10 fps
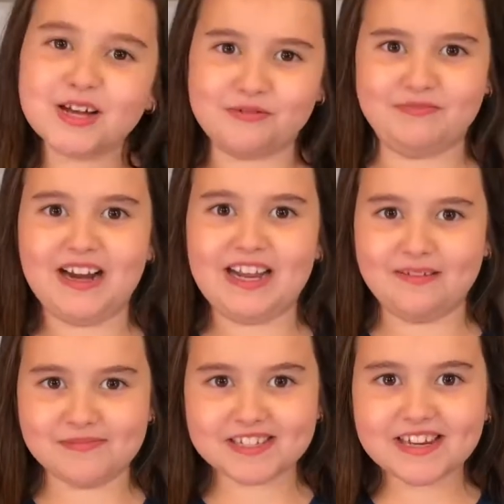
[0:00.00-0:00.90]
My name
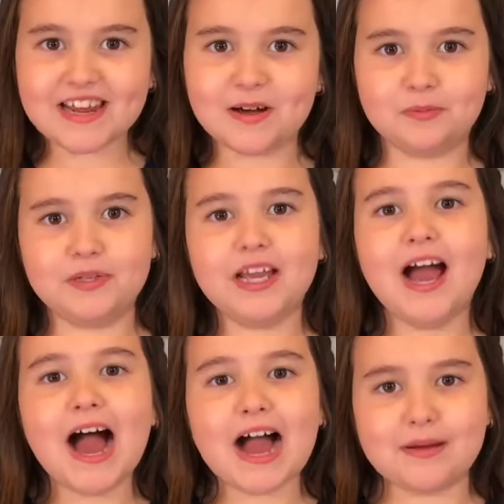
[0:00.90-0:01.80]
is Naomi.
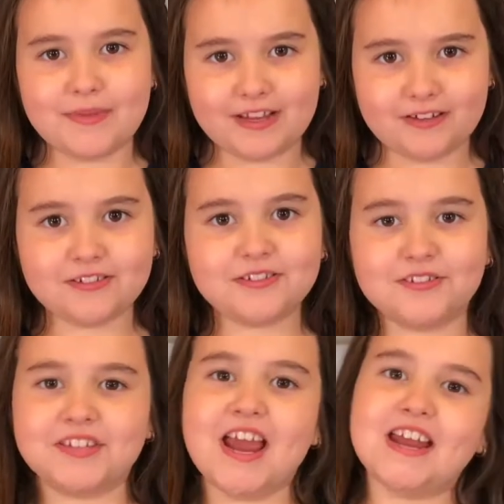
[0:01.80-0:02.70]
I'm 8 years old
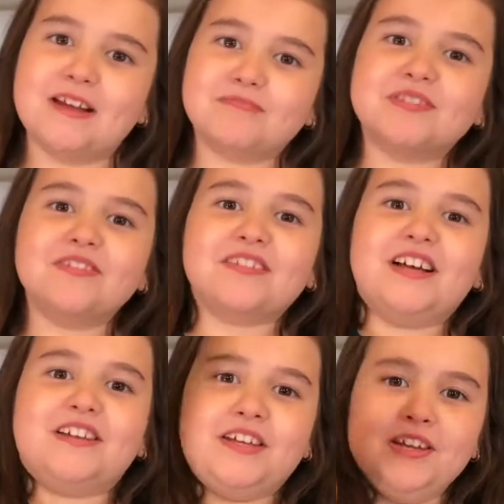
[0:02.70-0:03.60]
and I'm so glad
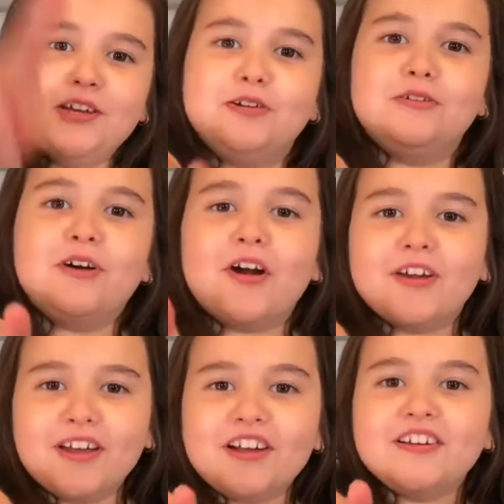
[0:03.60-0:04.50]
you are
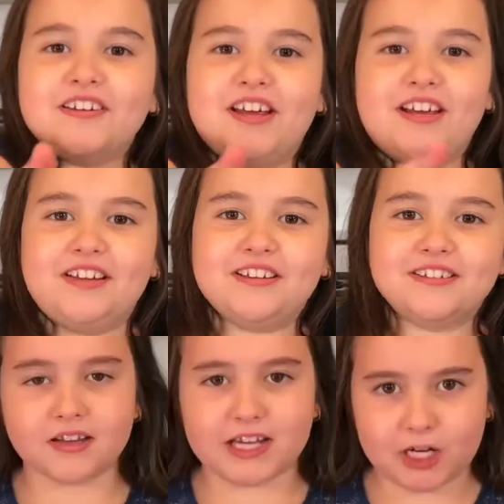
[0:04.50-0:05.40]
here today.
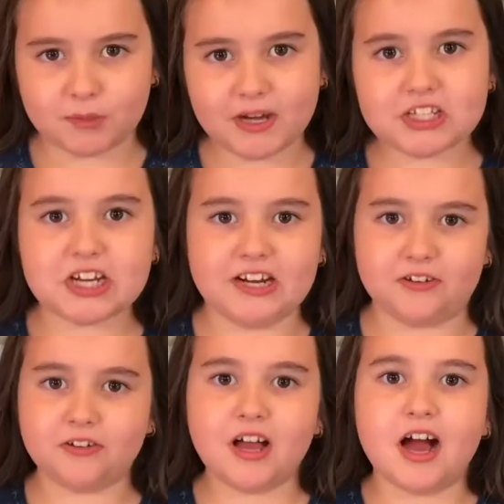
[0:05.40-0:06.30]
Here on my
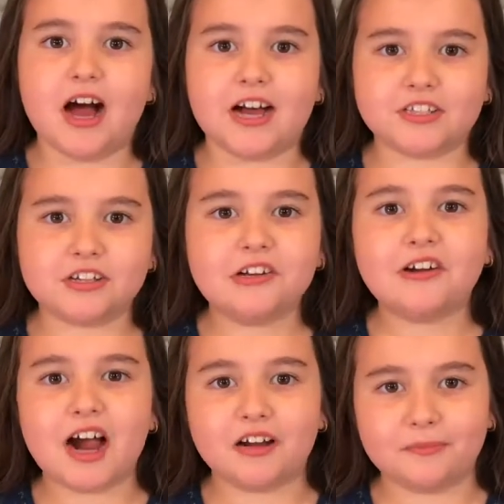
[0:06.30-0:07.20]
channel, I show you
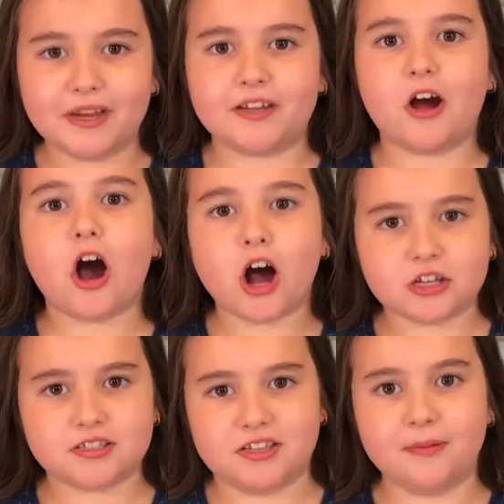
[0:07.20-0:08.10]
how to make
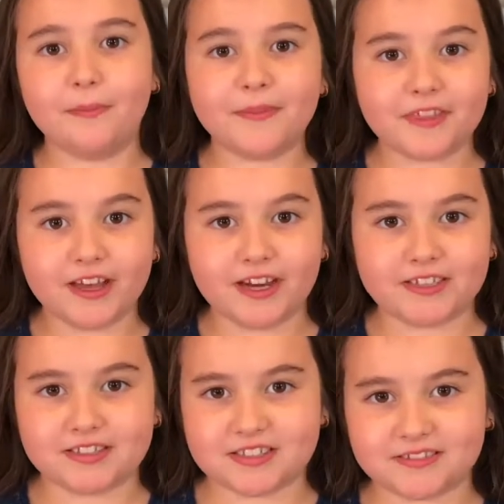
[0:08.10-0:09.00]
awesome
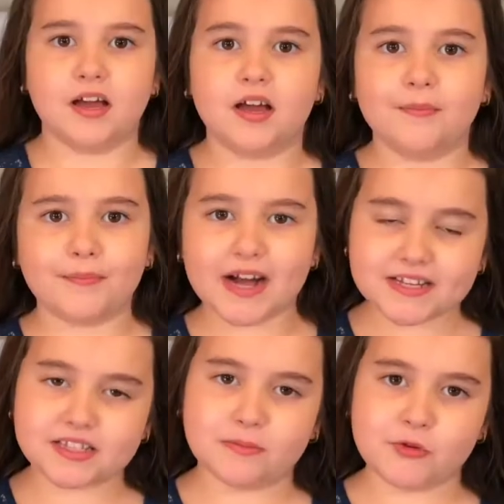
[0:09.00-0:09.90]
things. My
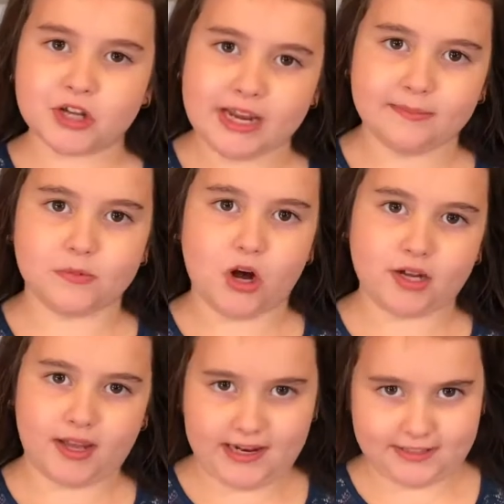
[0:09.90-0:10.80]
summer camp got
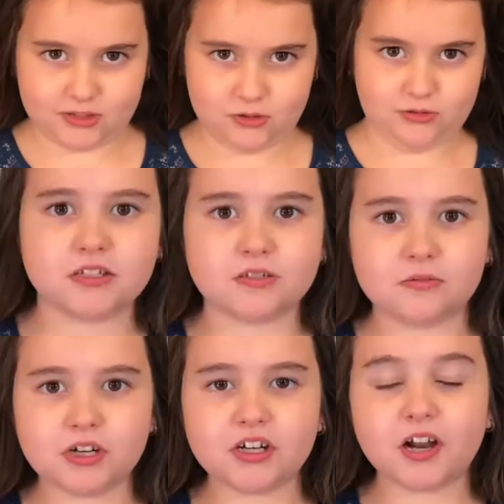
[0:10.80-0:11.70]
canceled, so
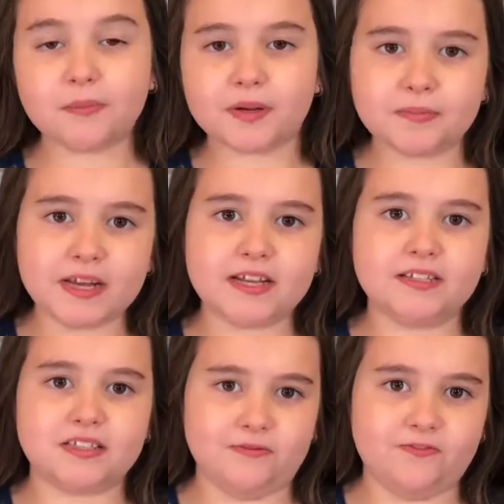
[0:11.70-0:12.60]
we're going to be making
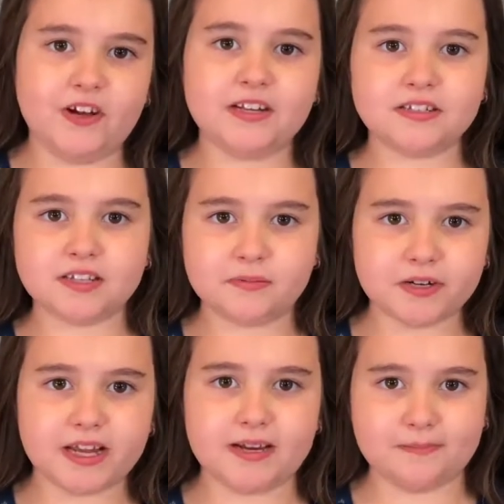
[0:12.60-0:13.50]
some fun summer
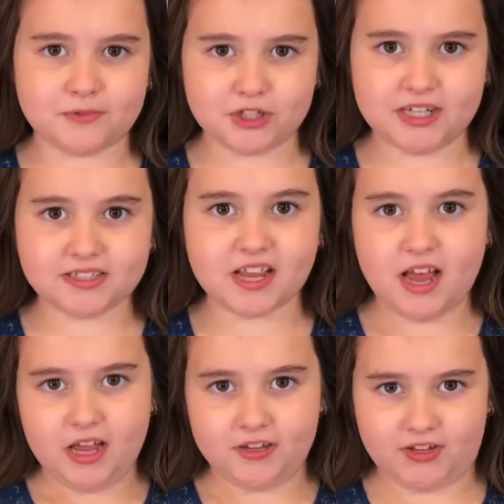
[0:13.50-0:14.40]
camp treats
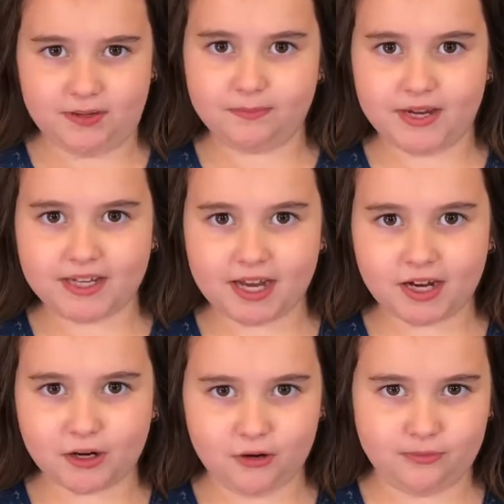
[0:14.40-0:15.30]
you can make at
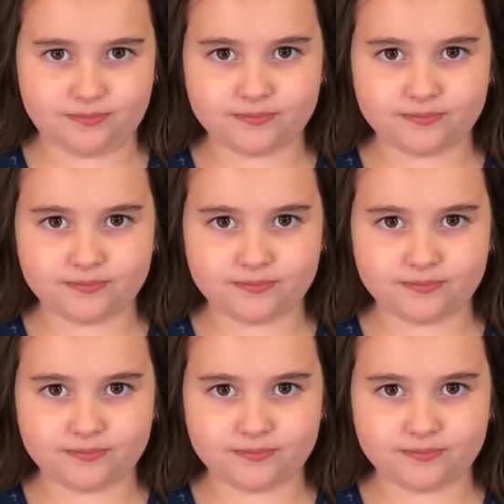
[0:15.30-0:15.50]
home.